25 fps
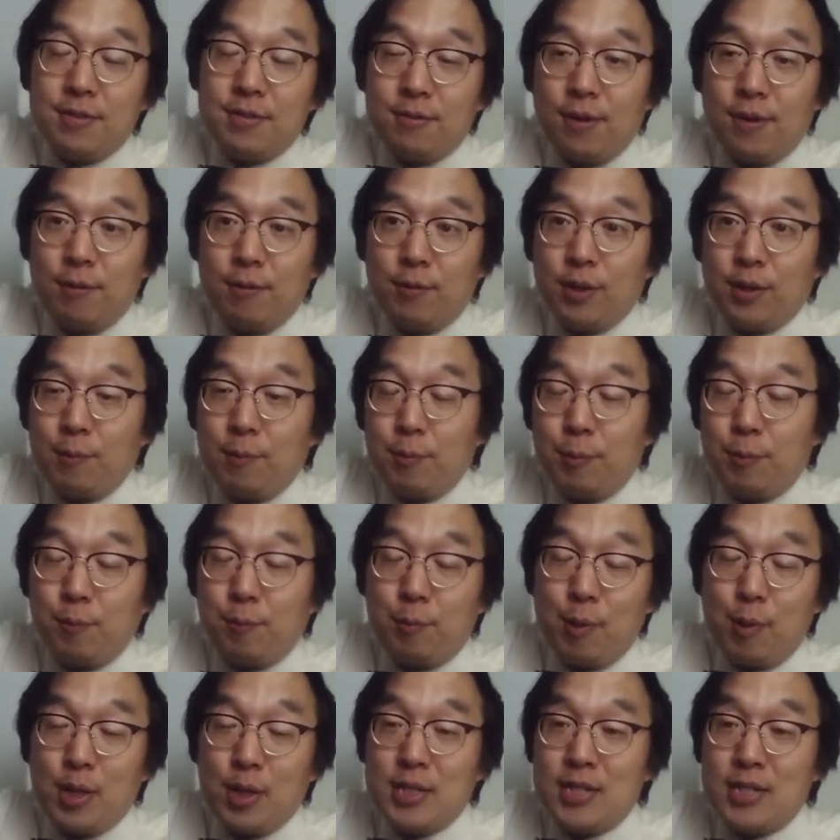Whatever
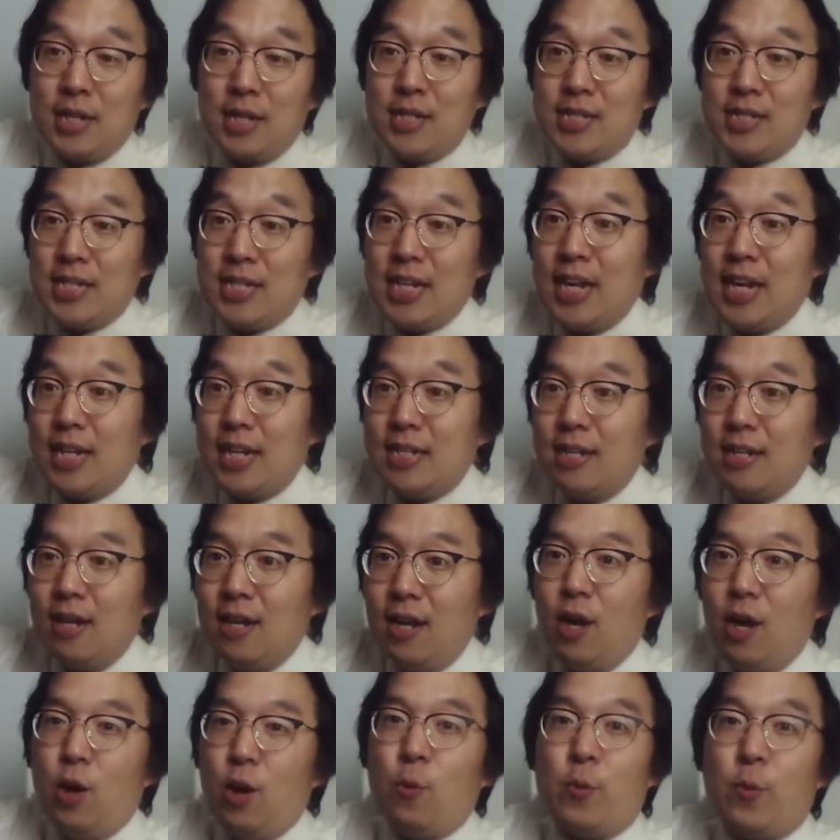price they set,
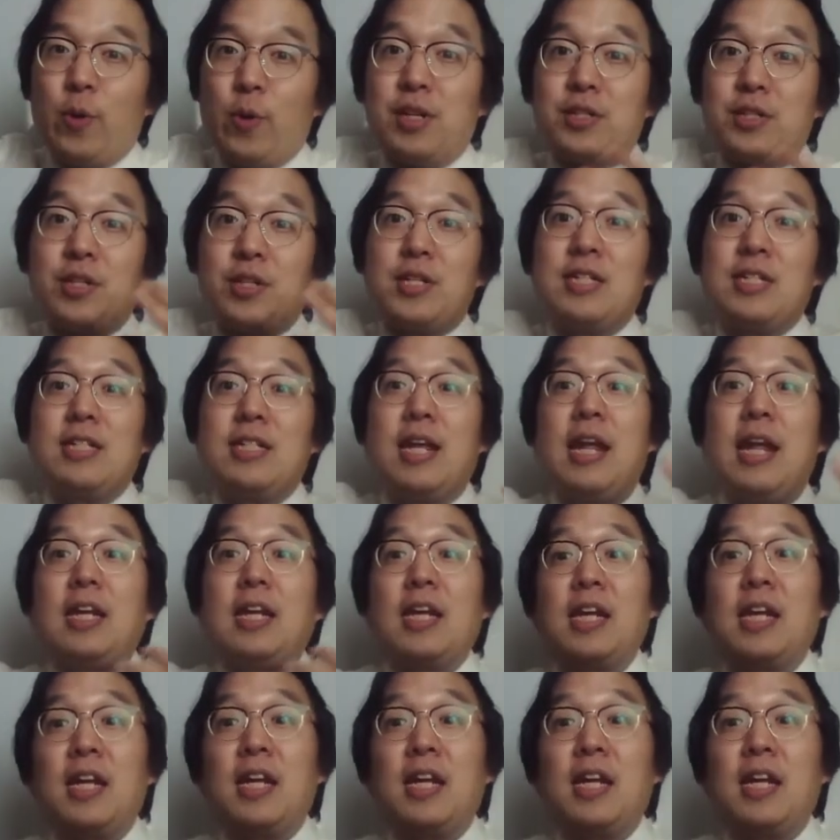we're just taking it